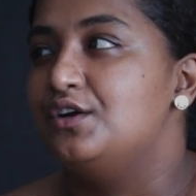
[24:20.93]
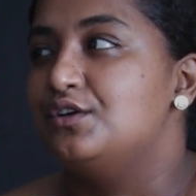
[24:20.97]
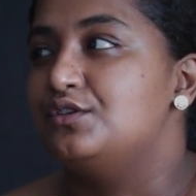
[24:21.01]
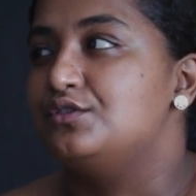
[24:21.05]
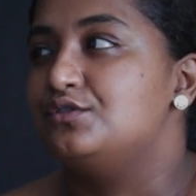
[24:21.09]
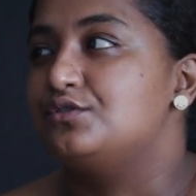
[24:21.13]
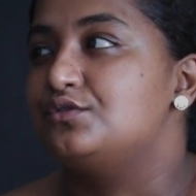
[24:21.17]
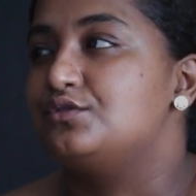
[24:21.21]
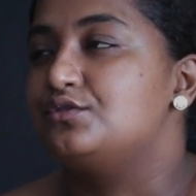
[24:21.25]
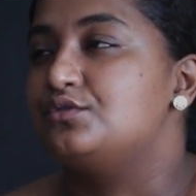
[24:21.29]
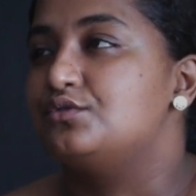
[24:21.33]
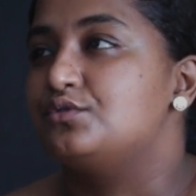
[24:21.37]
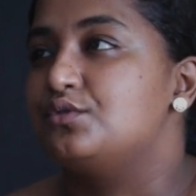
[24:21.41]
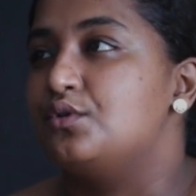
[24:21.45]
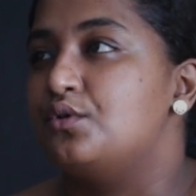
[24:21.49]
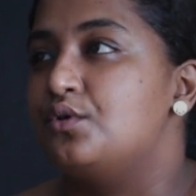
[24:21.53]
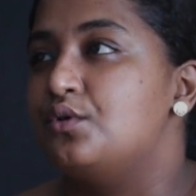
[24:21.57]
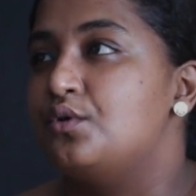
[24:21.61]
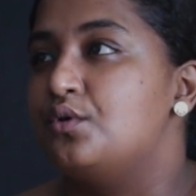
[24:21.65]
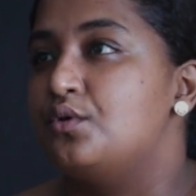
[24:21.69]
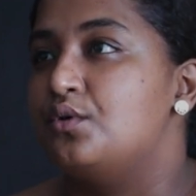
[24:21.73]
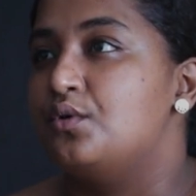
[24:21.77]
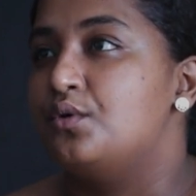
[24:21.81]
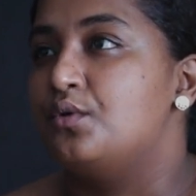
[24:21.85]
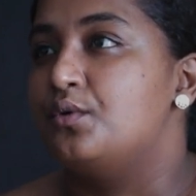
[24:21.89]

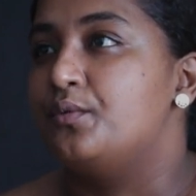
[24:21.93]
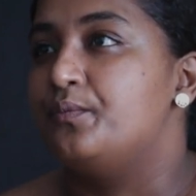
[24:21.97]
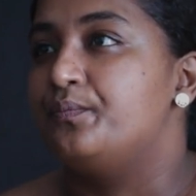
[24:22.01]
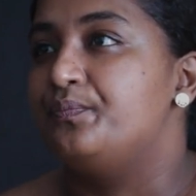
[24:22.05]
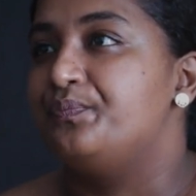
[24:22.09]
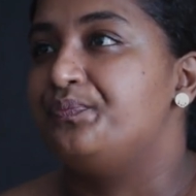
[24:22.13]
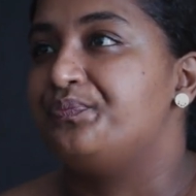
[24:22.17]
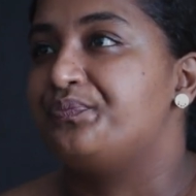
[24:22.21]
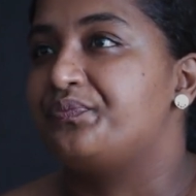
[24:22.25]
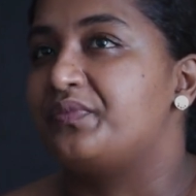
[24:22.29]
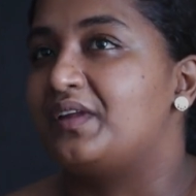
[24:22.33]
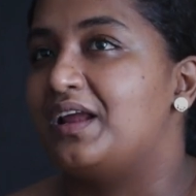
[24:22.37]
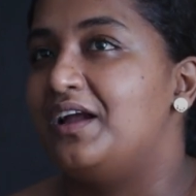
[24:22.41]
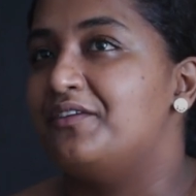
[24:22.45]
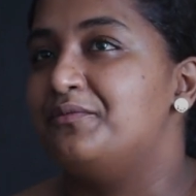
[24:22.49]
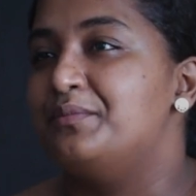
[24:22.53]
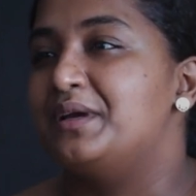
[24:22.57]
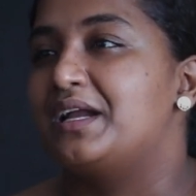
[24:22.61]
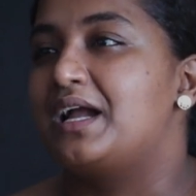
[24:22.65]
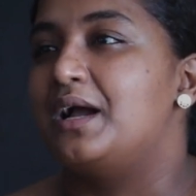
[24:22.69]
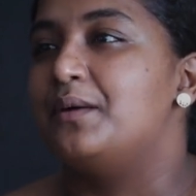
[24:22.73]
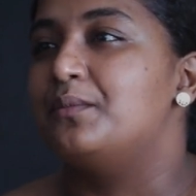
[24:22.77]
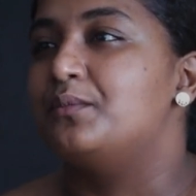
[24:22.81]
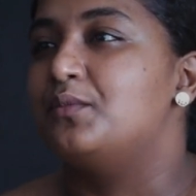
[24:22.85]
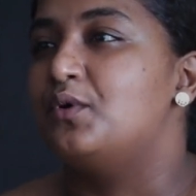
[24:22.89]
So I've
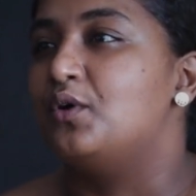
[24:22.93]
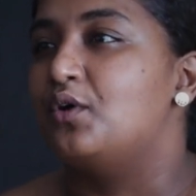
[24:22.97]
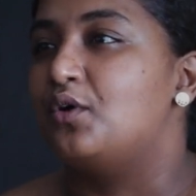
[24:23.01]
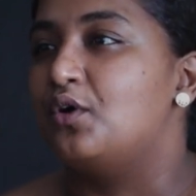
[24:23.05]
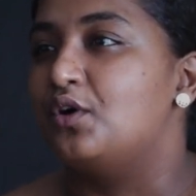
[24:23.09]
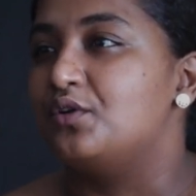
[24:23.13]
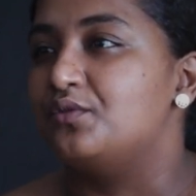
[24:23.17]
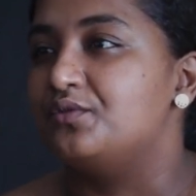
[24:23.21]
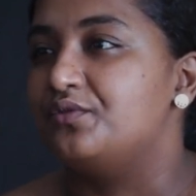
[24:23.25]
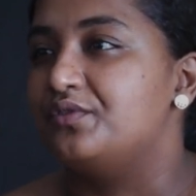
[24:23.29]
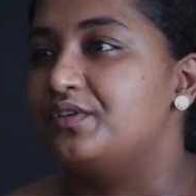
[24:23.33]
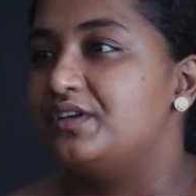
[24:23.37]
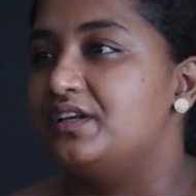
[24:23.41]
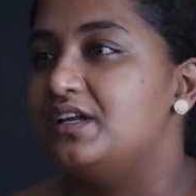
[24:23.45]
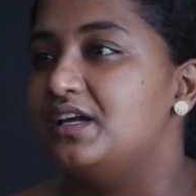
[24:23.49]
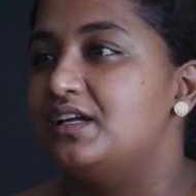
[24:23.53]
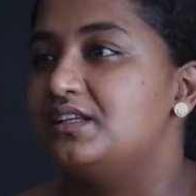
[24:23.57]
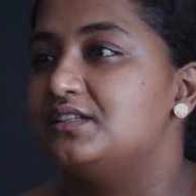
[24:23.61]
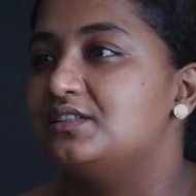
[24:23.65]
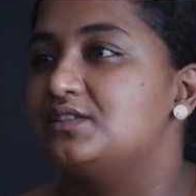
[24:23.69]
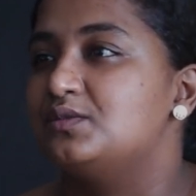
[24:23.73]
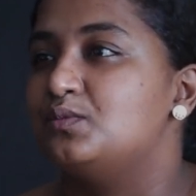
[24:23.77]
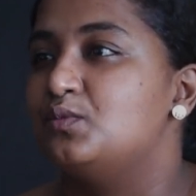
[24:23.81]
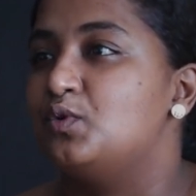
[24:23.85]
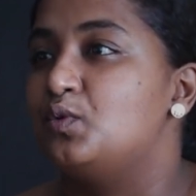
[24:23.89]
become more
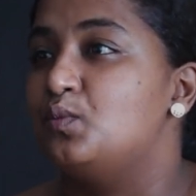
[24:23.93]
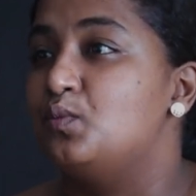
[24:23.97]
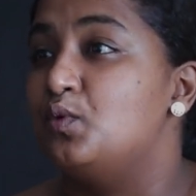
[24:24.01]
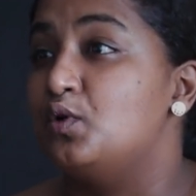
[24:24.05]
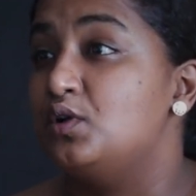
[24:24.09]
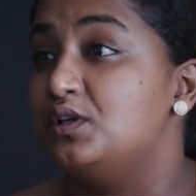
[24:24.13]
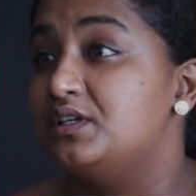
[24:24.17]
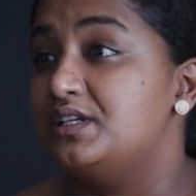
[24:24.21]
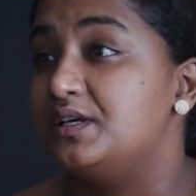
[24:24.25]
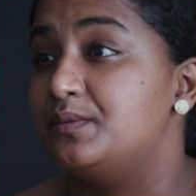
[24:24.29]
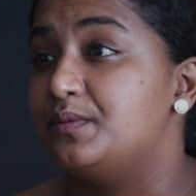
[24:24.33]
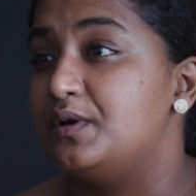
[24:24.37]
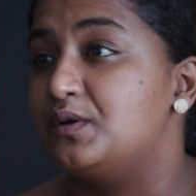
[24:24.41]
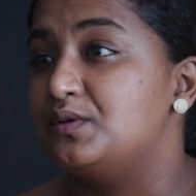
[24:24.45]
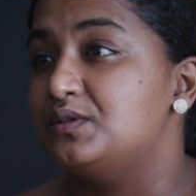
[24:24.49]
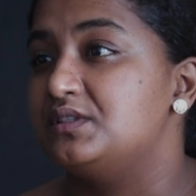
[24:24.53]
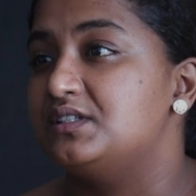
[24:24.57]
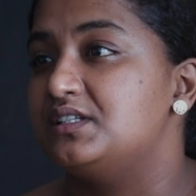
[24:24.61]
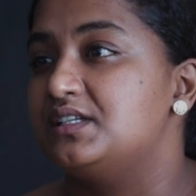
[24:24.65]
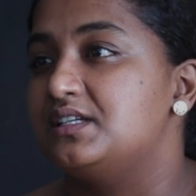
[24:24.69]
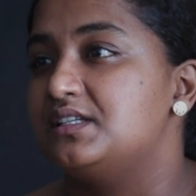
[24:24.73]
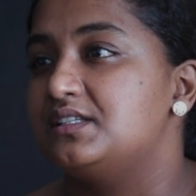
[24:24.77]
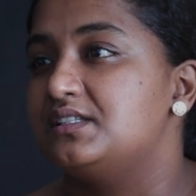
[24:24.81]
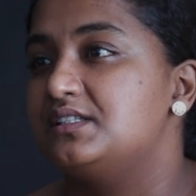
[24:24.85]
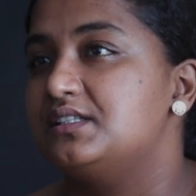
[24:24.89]
confident, more bold about
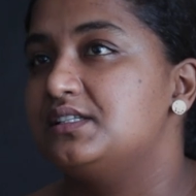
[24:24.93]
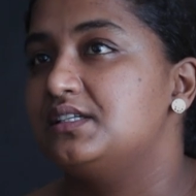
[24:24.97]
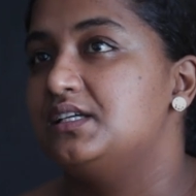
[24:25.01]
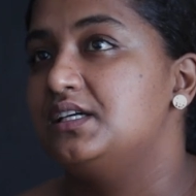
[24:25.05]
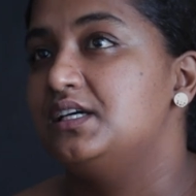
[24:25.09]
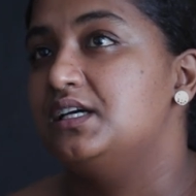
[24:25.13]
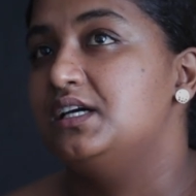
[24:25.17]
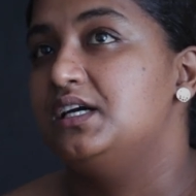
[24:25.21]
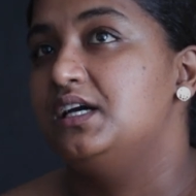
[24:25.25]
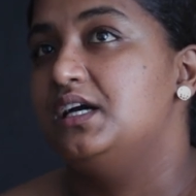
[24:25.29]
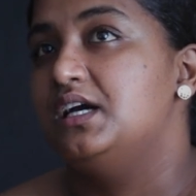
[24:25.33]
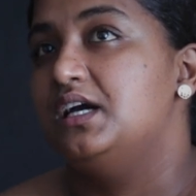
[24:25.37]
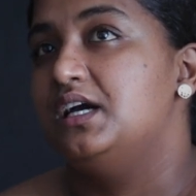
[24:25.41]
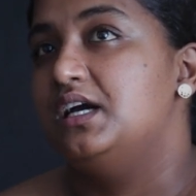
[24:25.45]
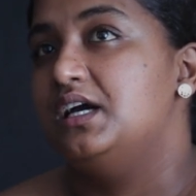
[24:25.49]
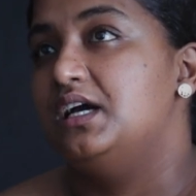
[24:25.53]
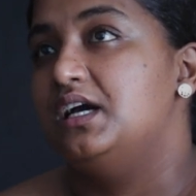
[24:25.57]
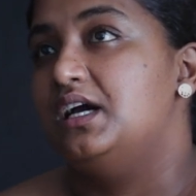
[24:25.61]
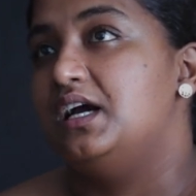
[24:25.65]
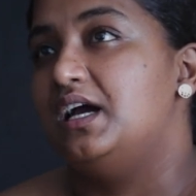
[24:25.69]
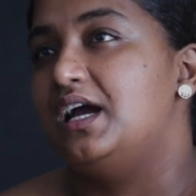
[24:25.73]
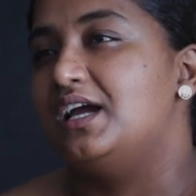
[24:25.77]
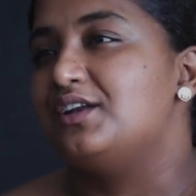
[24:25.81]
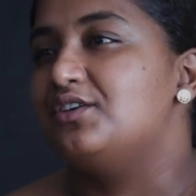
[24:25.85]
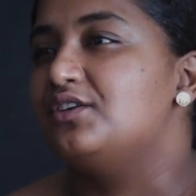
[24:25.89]
it.
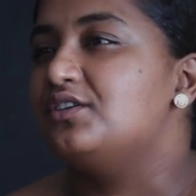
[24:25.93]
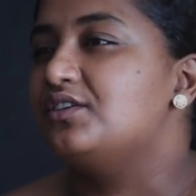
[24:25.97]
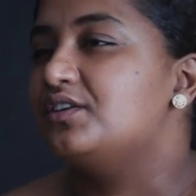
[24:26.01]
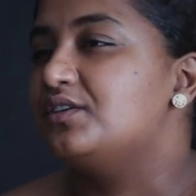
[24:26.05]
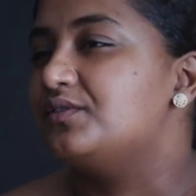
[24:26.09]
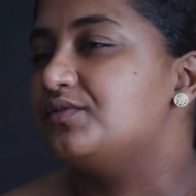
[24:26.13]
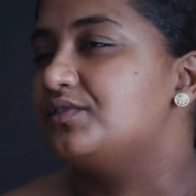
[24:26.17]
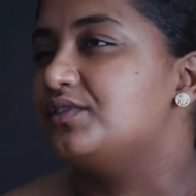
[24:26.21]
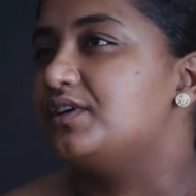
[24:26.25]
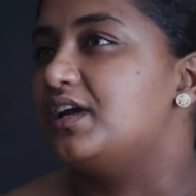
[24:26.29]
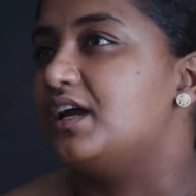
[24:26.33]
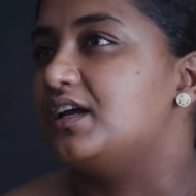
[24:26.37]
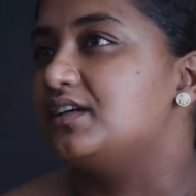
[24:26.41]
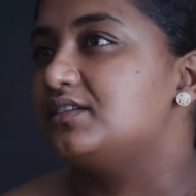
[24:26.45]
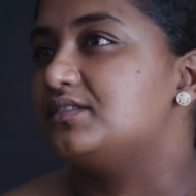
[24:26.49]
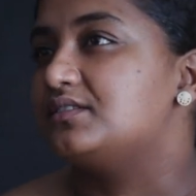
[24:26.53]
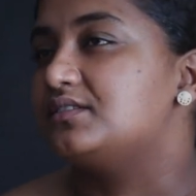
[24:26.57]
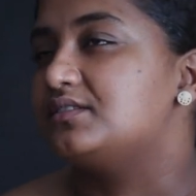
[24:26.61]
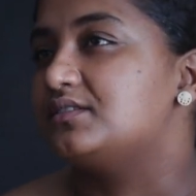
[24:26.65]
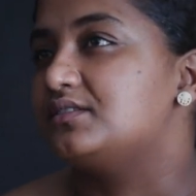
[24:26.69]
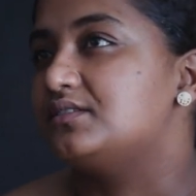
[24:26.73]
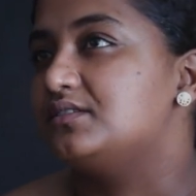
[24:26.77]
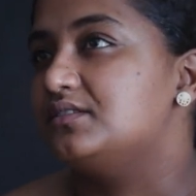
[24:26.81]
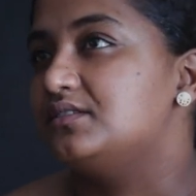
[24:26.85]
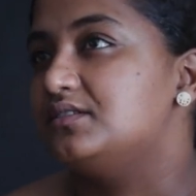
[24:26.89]
I don't know if you
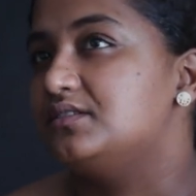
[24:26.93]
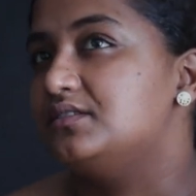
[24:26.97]
guys...